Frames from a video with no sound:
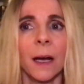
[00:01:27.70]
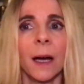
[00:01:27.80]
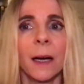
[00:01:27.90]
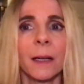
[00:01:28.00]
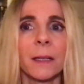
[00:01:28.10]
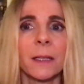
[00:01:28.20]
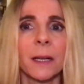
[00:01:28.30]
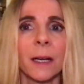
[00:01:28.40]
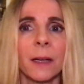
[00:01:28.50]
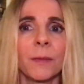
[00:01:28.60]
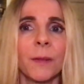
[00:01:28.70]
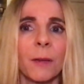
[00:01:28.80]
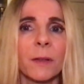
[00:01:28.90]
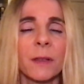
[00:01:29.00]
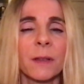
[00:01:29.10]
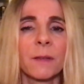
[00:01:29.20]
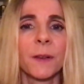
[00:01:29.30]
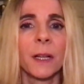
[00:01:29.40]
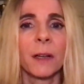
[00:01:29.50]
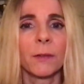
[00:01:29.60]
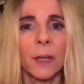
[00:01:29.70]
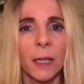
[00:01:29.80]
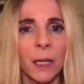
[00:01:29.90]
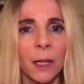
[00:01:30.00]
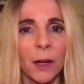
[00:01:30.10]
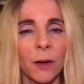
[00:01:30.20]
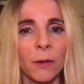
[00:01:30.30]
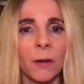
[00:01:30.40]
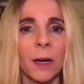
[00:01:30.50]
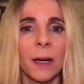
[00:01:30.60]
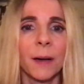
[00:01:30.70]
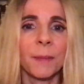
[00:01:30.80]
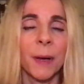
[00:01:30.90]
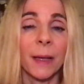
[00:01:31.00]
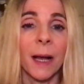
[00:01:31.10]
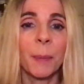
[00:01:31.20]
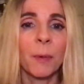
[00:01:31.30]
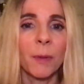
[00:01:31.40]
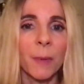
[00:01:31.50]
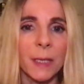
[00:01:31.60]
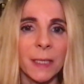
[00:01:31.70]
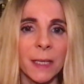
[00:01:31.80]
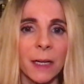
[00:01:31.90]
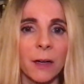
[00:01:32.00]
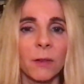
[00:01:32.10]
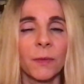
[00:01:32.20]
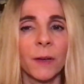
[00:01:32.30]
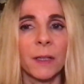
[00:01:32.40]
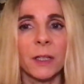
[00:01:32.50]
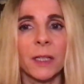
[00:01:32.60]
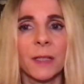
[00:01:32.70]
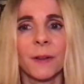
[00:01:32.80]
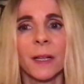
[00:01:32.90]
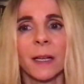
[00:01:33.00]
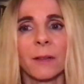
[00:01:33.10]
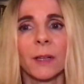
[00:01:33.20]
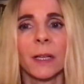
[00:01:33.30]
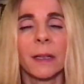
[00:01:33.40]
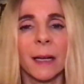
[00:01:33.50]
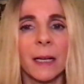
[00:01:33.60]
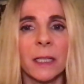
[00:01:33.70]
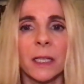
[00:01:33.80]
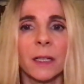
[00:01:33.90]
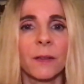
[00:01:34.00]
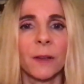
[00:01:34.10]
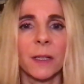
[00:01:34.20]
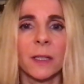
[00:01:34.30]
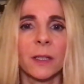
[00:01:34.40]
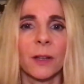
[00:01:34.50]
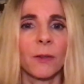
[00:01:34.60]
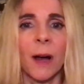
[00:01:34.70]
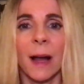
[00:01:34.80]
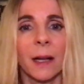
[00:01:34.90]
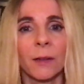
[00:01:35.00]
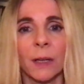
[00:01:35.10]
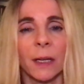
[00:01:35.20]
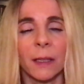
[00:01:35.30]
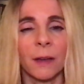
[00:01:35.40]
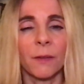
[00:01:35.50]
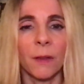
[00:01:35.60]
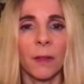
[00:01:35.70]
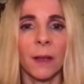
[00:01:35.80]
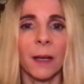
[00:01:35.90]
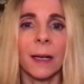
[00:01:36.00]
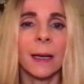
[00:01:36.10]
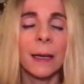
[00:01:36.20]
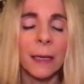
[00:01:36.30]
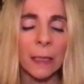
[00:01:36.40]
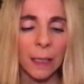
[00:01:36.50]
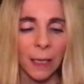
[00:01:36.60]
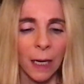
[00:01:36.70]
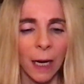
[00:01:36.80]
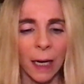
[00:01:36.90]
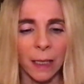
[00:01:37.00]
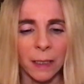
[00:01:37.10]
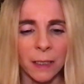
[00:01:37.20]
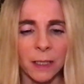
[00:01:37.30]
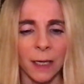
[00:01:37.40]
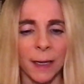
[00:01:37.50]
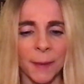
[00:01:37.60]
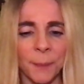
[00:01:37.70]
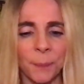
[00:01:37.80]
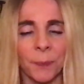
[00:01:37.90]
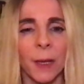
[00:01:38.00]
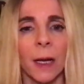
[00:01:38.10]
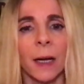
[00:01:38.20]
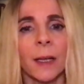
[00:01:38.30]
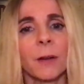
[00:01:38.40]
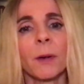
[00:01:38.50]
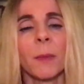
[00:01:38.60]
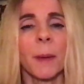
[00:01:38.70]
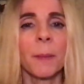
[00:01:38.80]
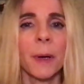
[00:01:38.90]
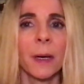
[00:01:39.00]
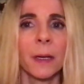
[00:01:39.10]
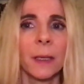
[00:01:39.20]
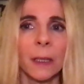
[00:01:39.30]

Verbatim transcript: and I I was feeling really low, um, unhappy with myself, and just feeling really negative and you know angry at everything, and um, and I remember